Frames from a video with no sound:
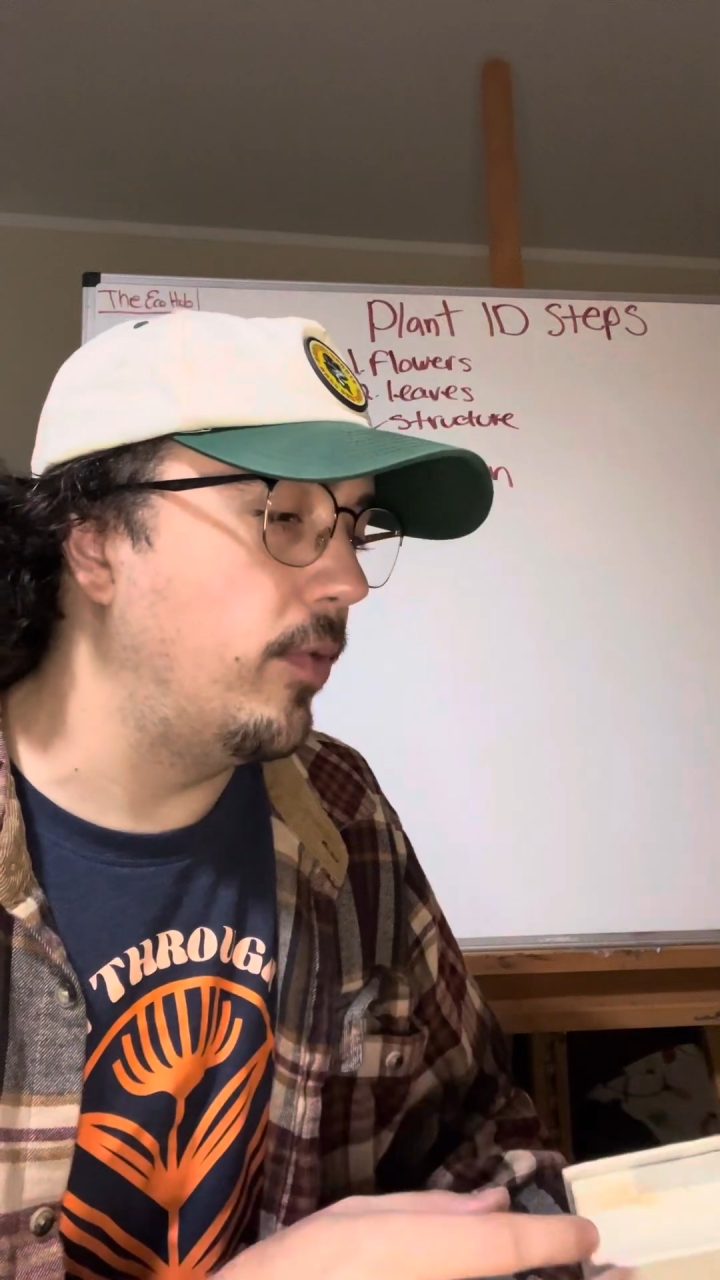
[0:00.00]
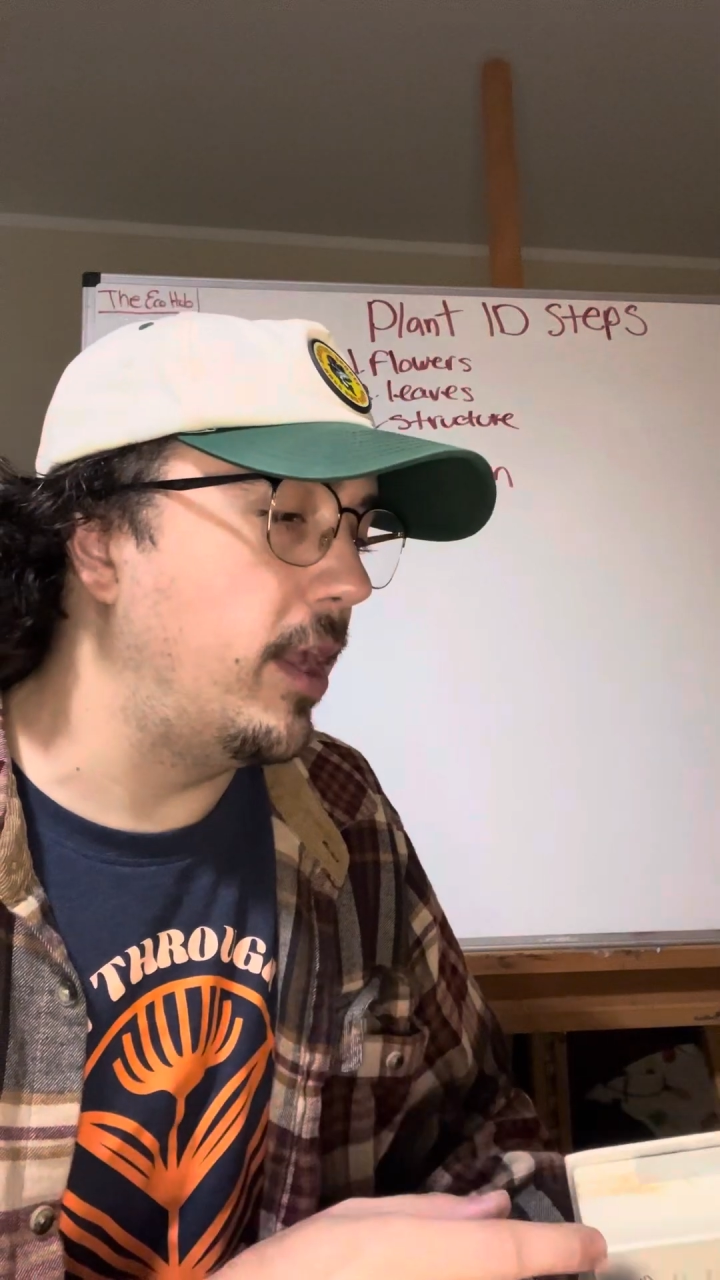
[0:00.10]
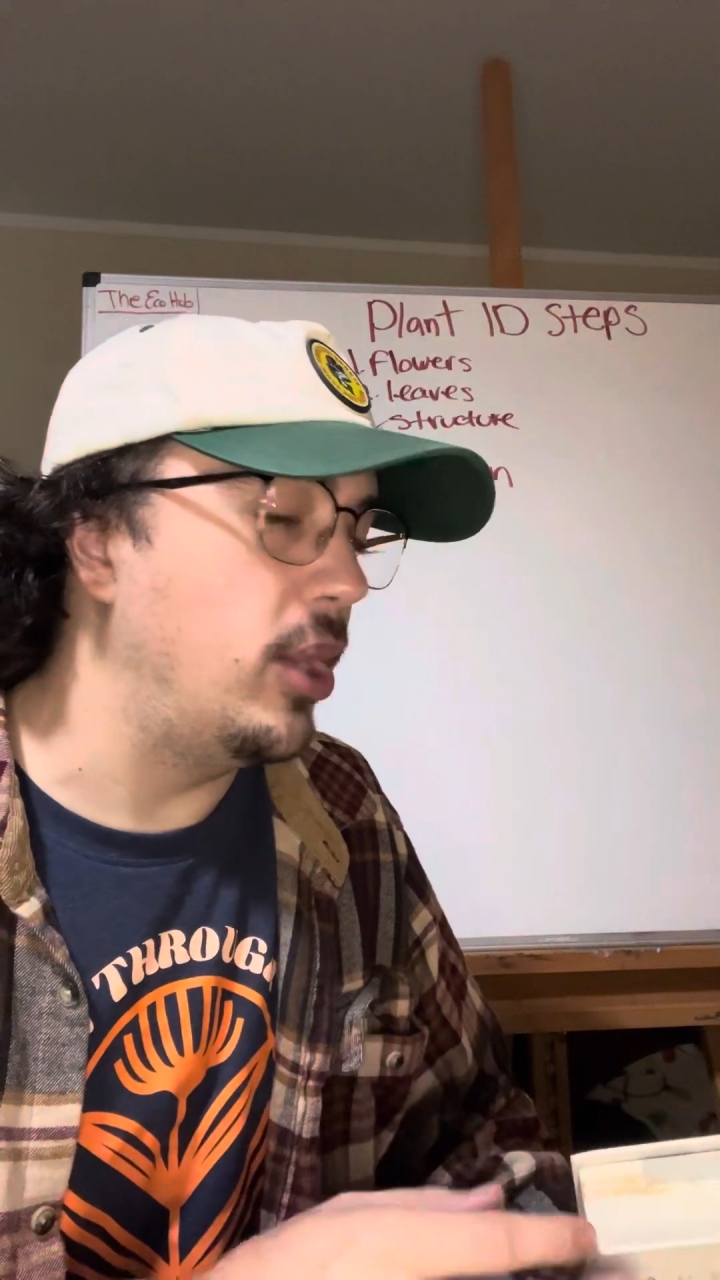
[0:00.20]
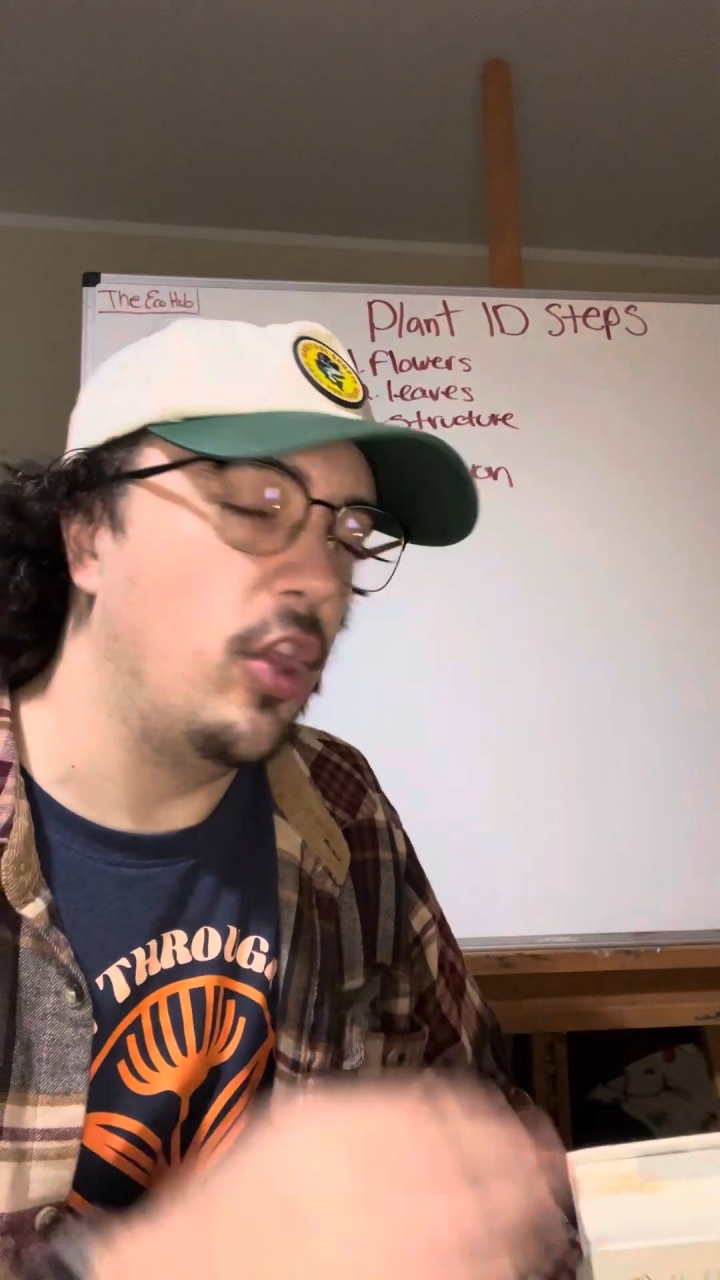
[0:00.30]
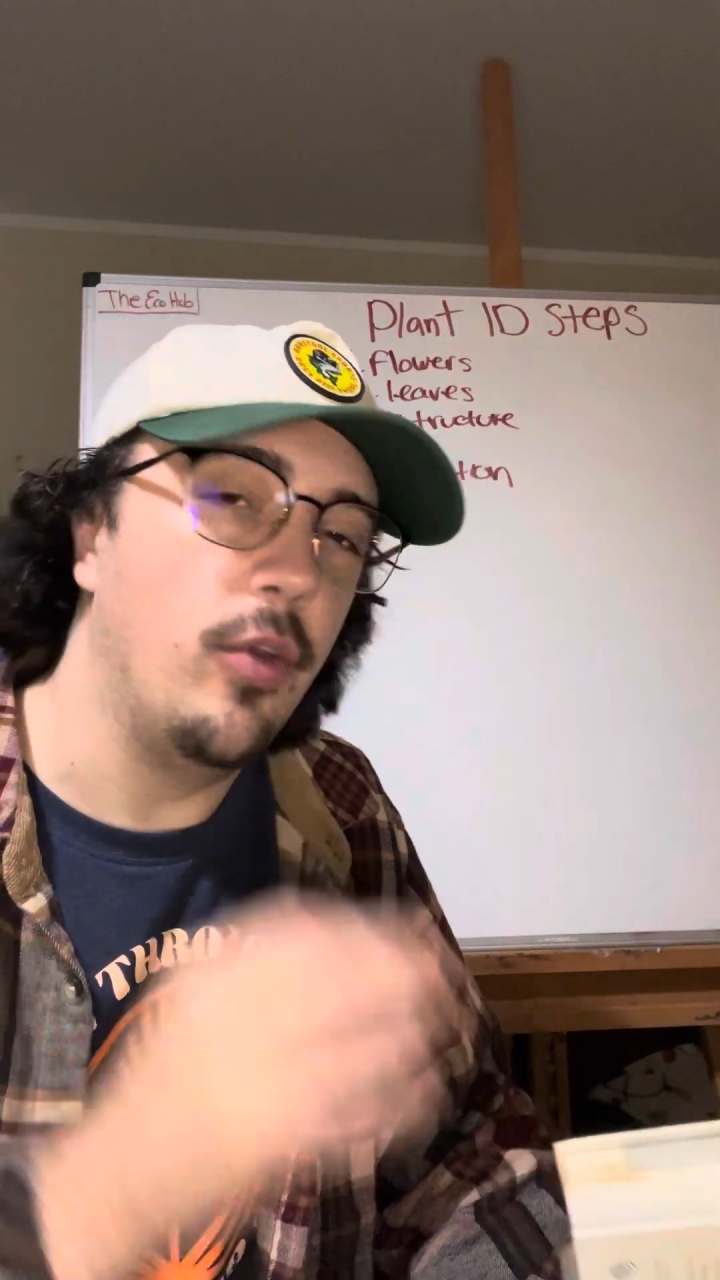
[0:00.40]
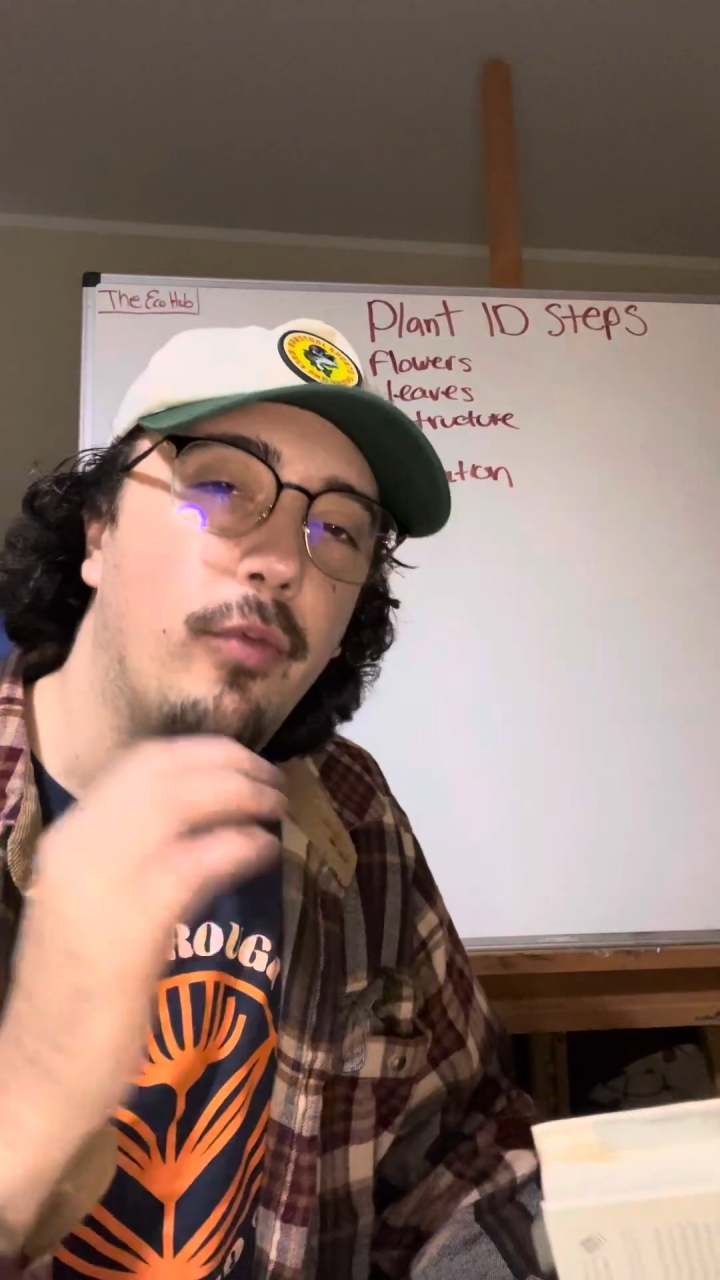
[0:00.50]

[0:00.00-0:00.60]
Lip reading: and you